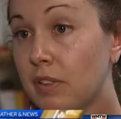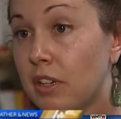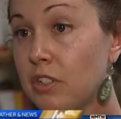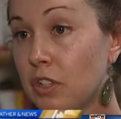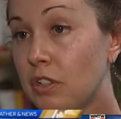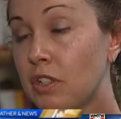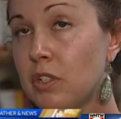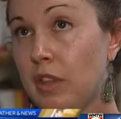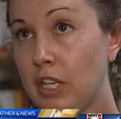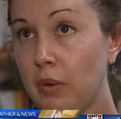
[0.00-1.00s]
for their
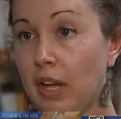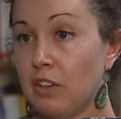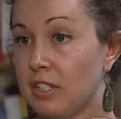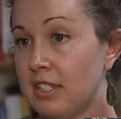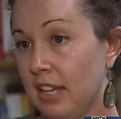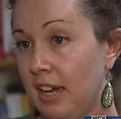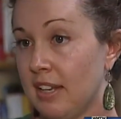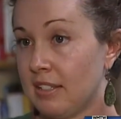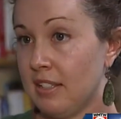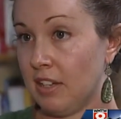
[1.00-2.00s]
children, so they don't
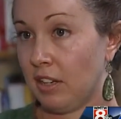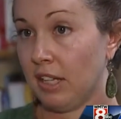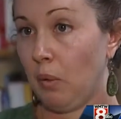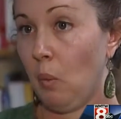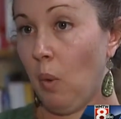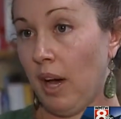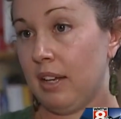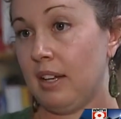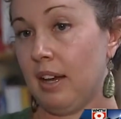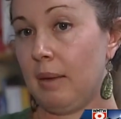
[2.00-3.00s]
understand necessarily
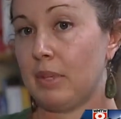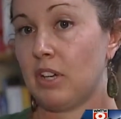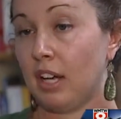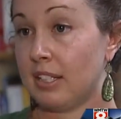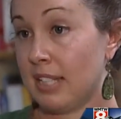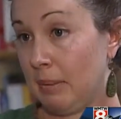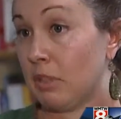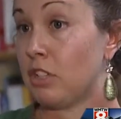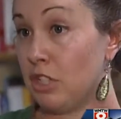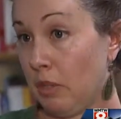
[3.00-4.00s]
what um, a child is
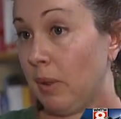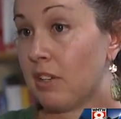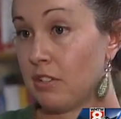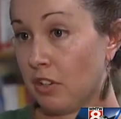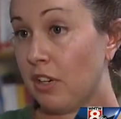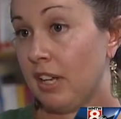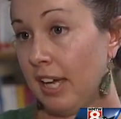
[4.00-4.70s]
able to do at a certain